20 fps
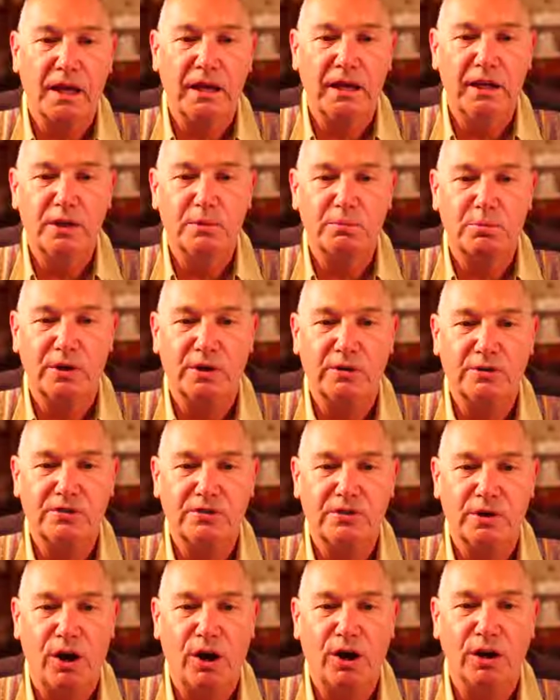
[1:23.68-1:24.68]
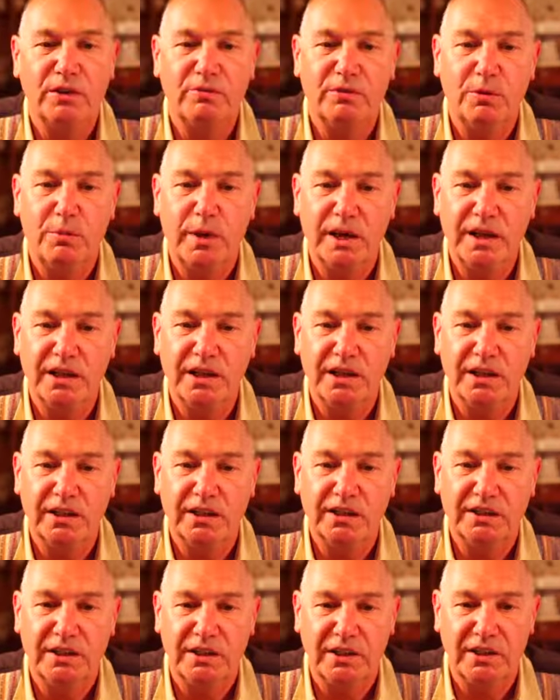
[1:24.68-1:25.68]
He approached Oliver Baker,
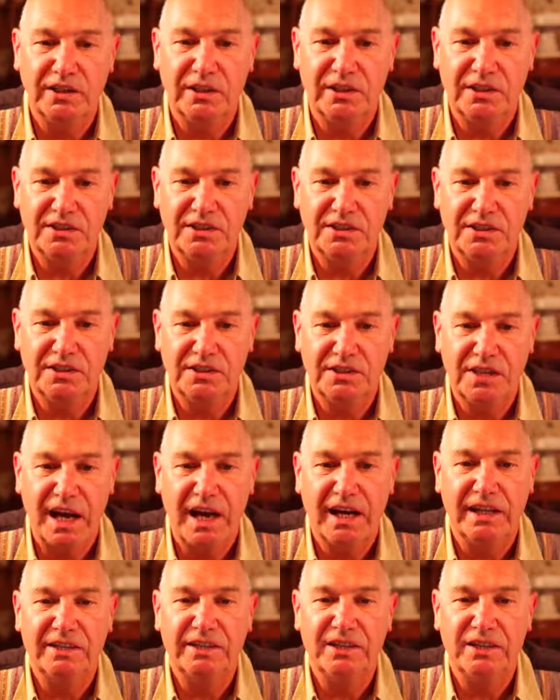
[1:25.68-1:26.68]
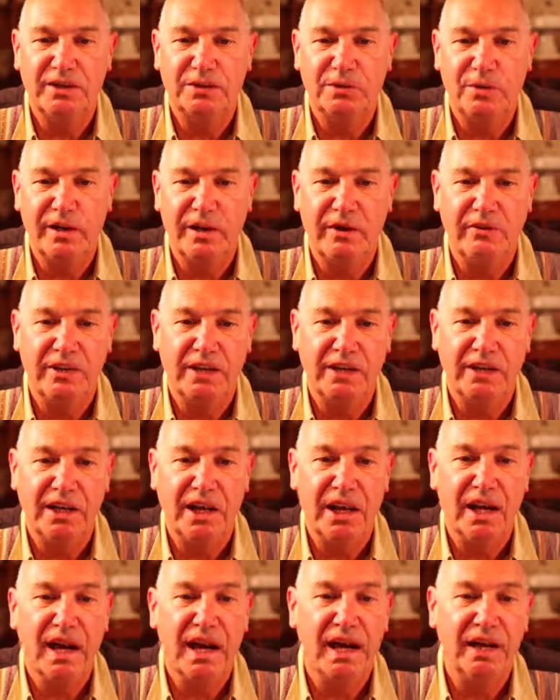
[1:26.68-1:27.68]
an artist, antiquarian
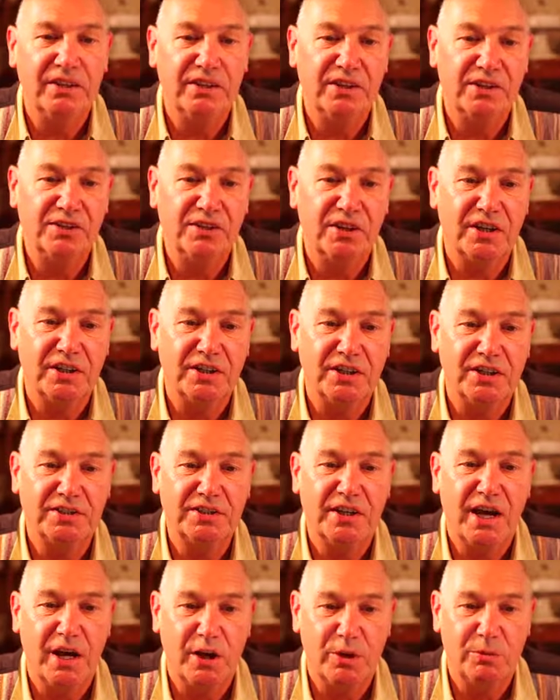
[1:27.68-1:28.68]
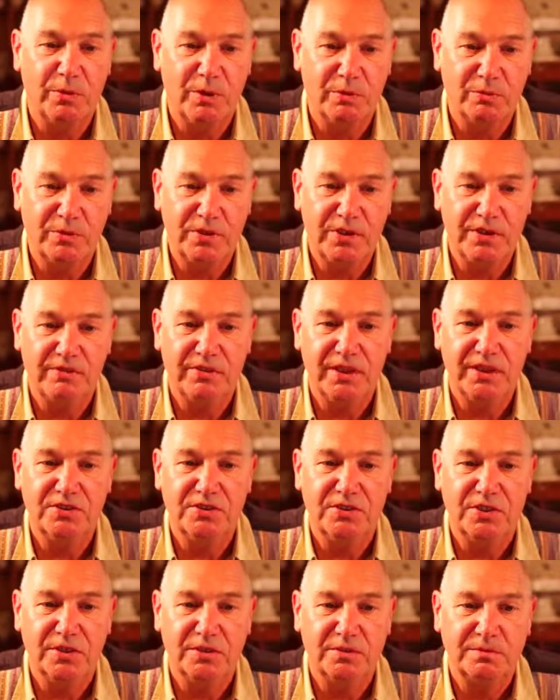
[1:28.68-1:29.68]
and designer, to help him with the
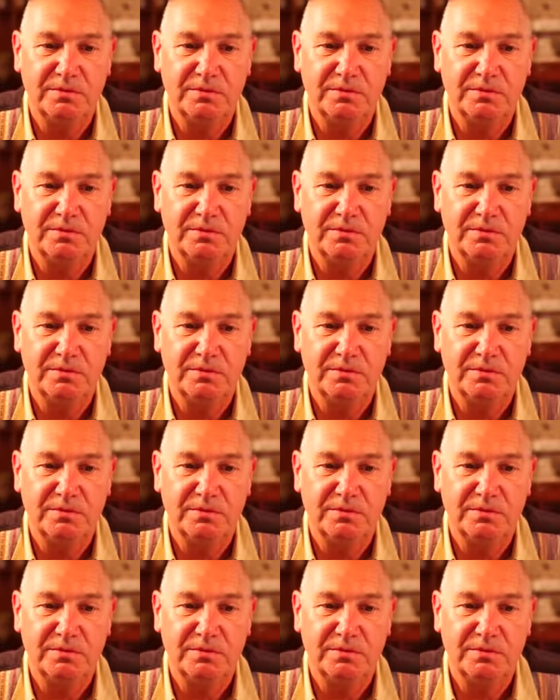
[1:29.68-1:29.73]
venture.